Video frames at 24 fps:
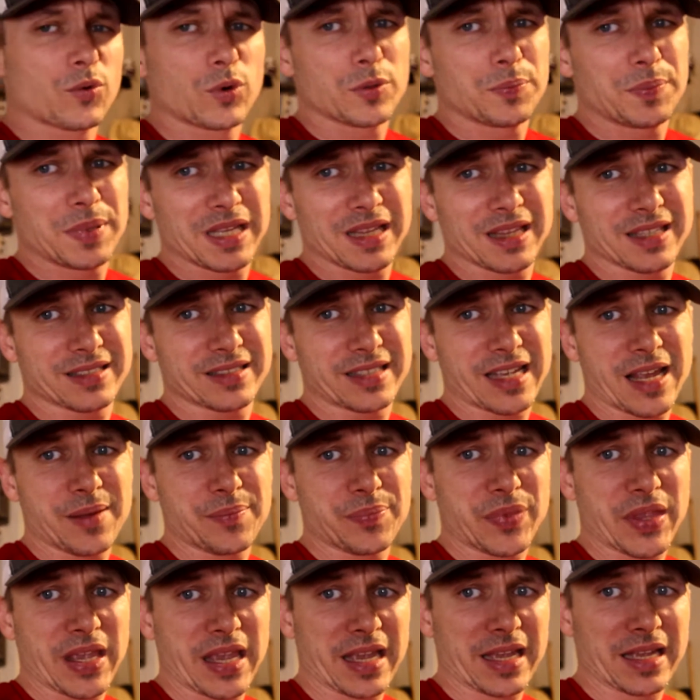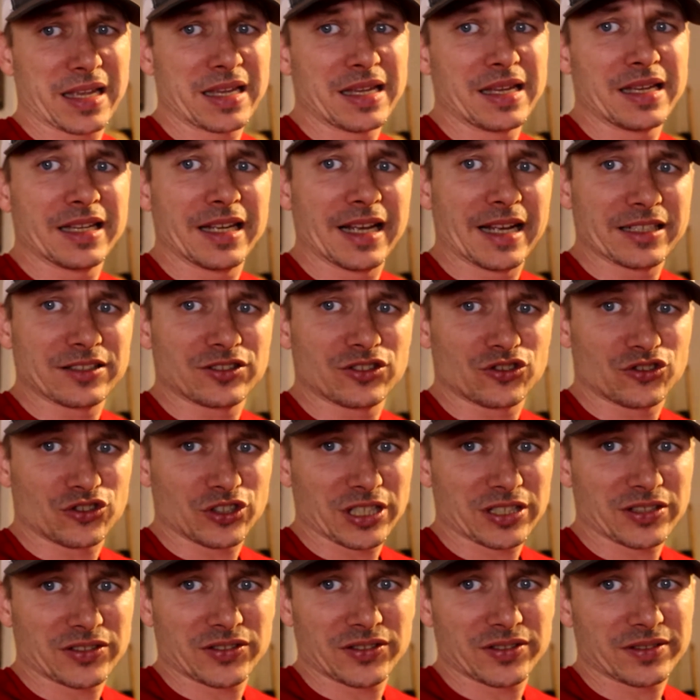would be the same thing. It's
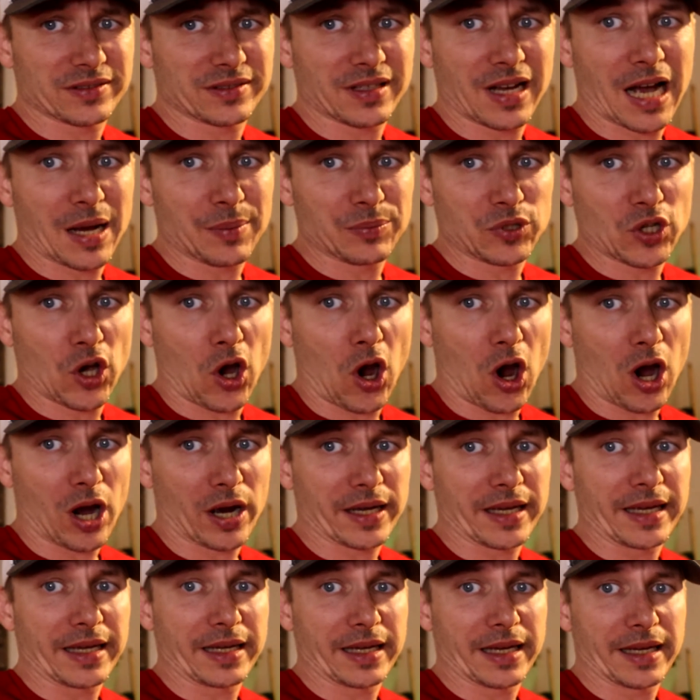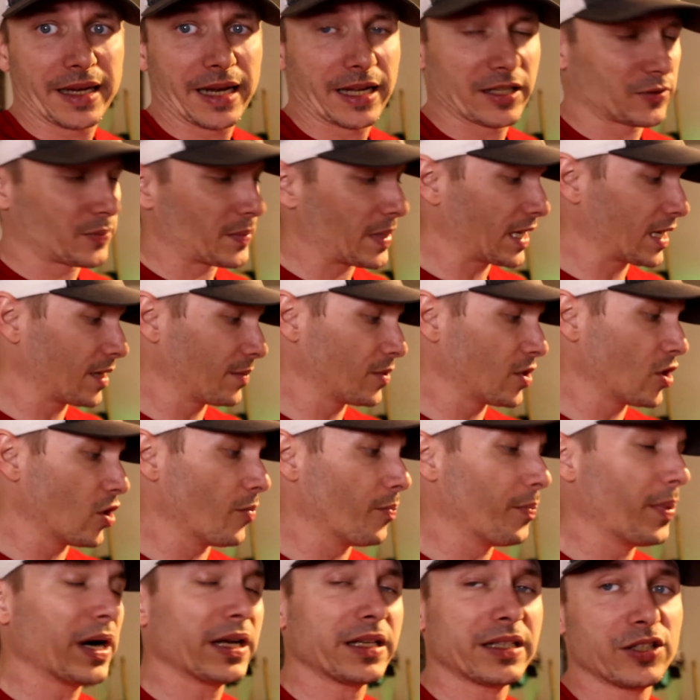just I'm talking and that's making them go.
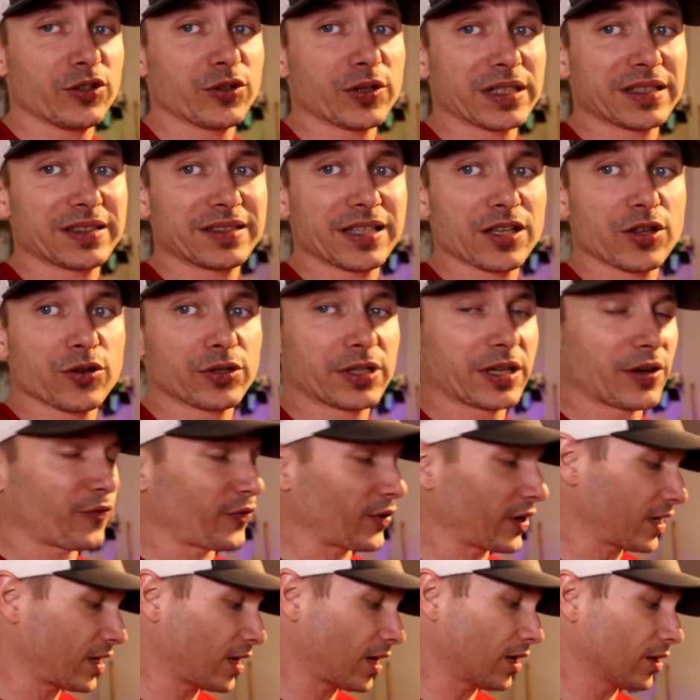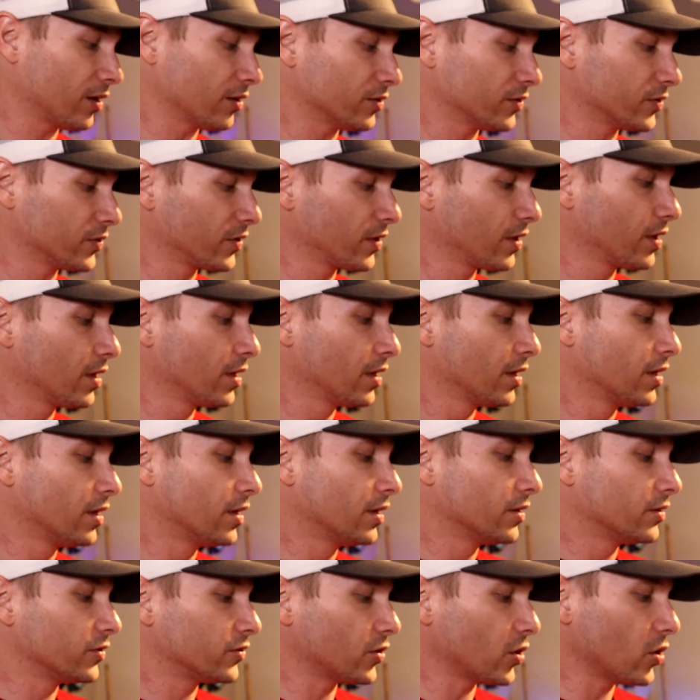But you can see they're different colors.
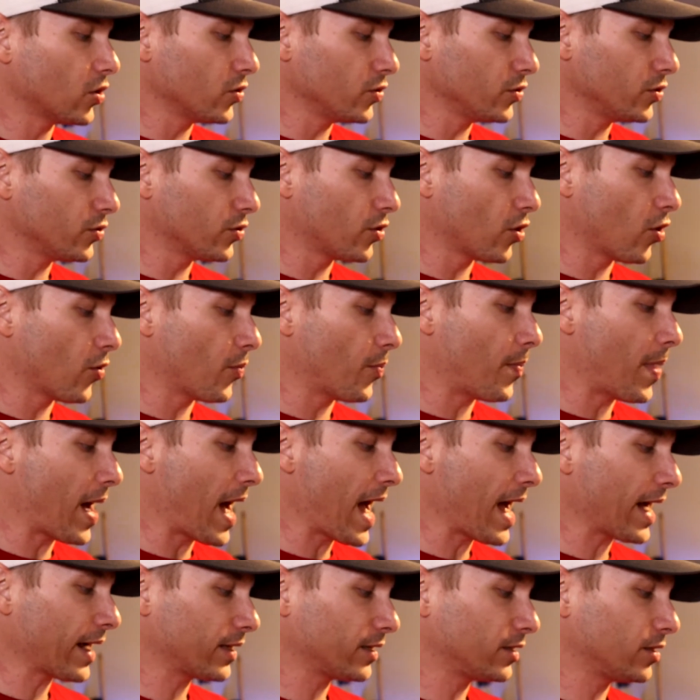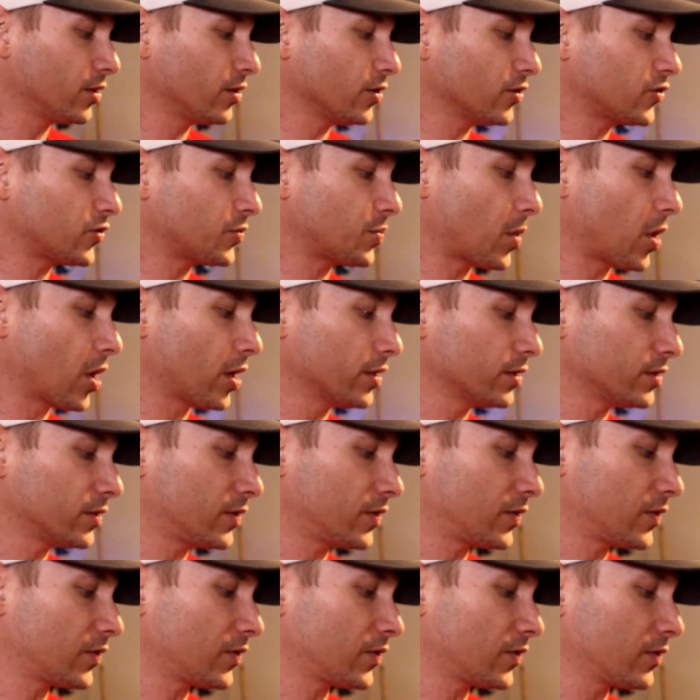So you go back to the
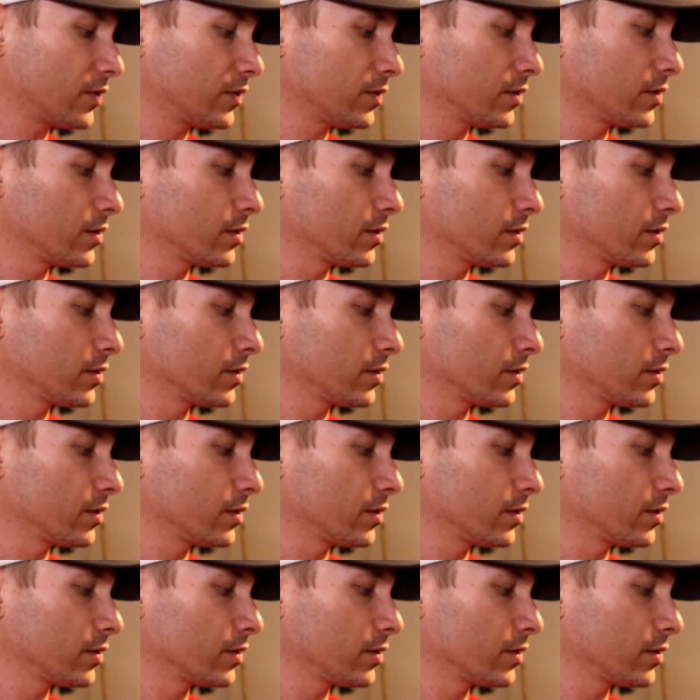smarts